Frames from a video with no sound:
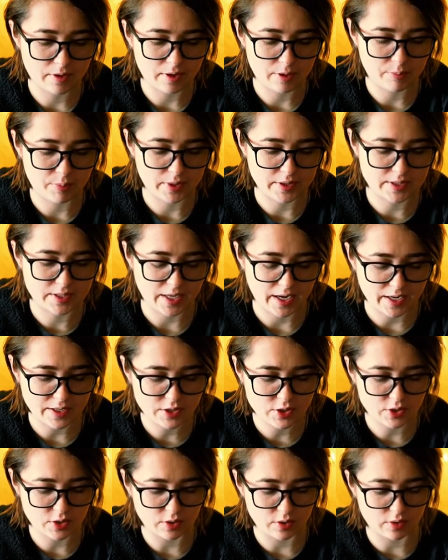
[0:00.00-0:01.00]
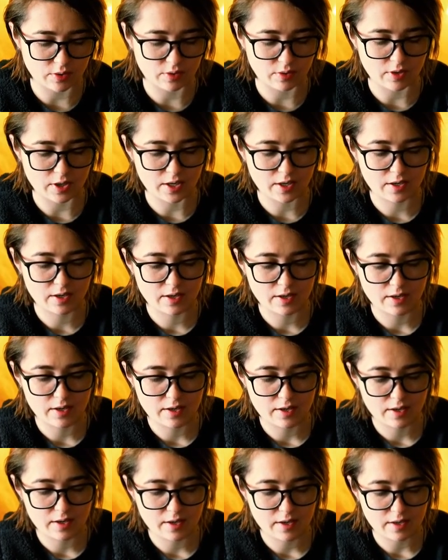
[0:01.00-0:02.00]
a potential
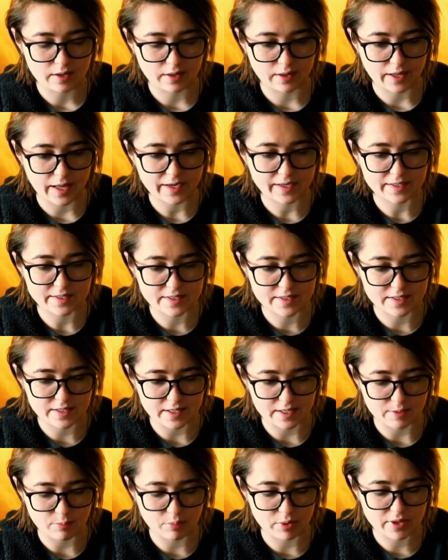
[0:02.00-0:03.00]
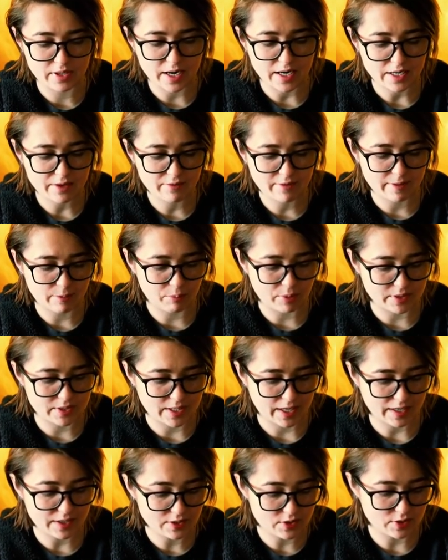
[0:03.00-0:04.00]
legacy, but not even the
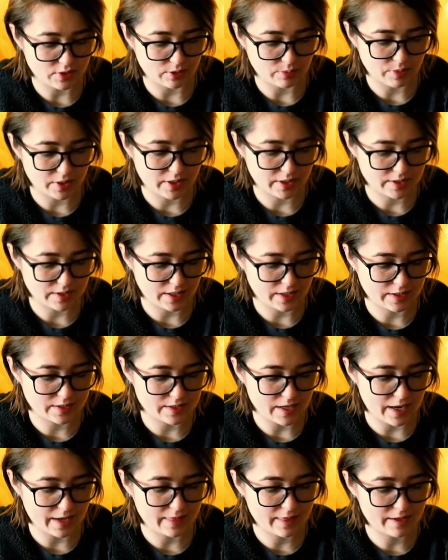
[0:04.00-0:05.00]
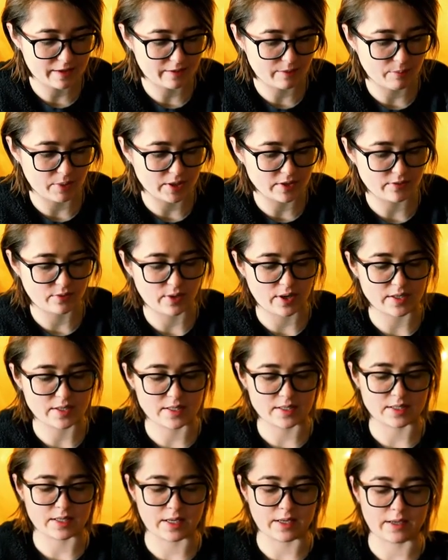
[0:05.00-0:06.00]
potential, because I, I think of the Page of Wands
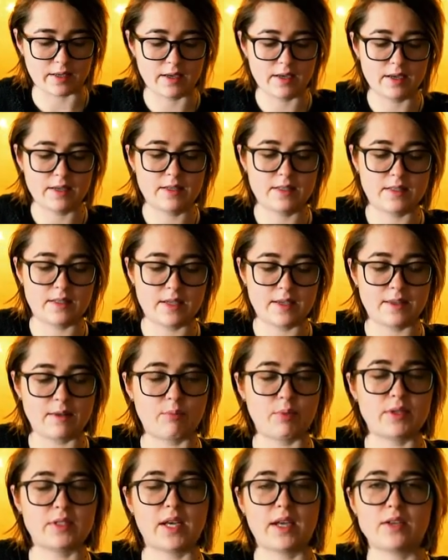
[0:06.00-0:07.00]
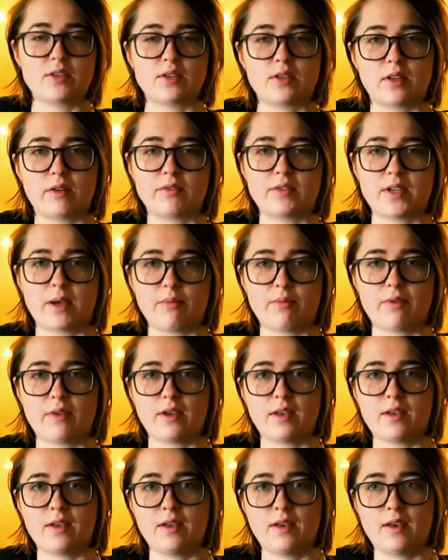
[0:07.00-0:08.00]
as like seeing the potential of
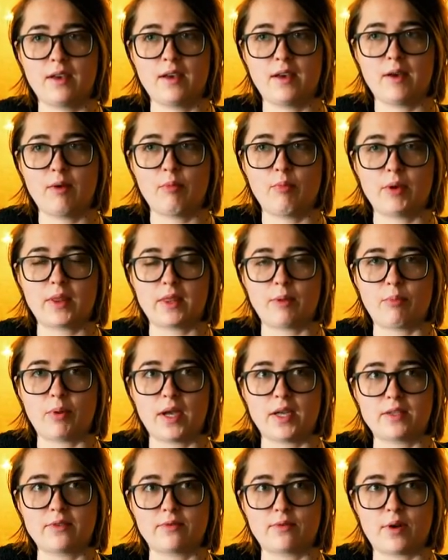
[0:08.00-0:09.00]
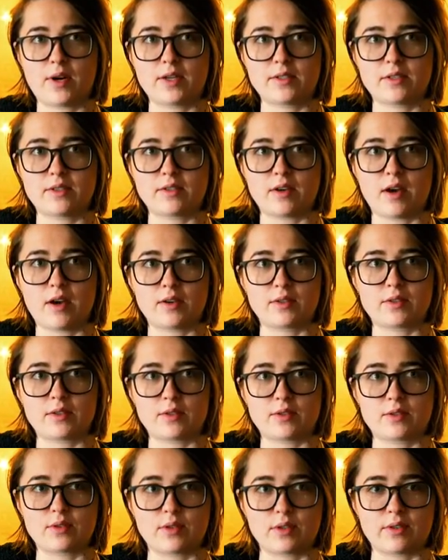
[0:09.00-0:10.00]
something, but the Page of Wands is
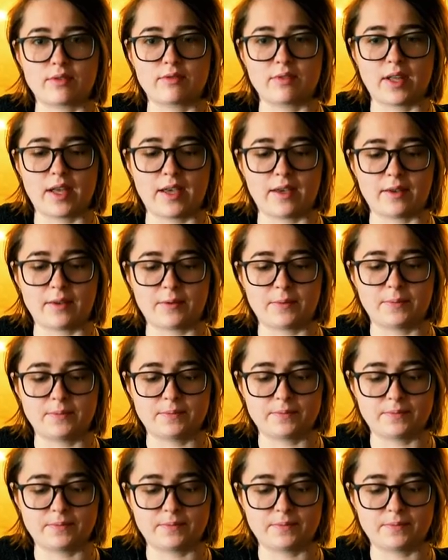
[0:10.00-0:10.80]
also sort of like